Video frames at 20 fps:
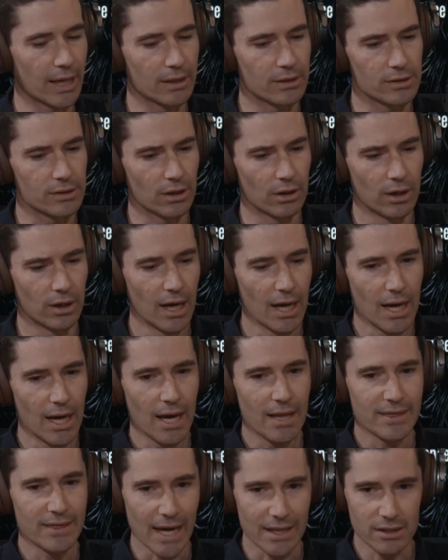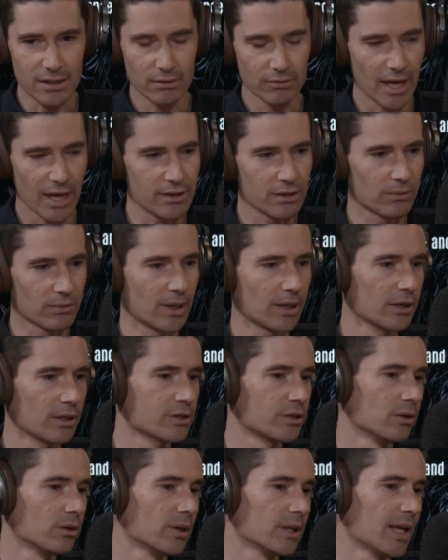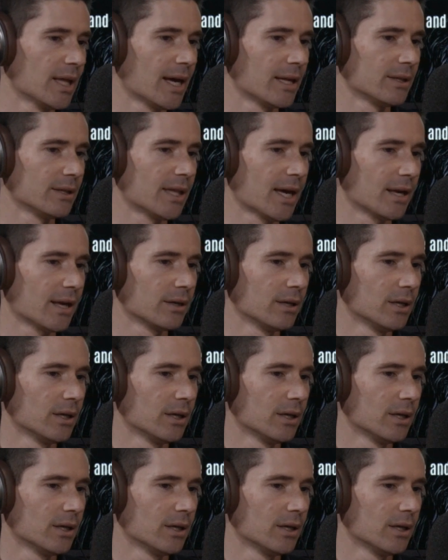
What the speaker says: And so that's a real issue, and that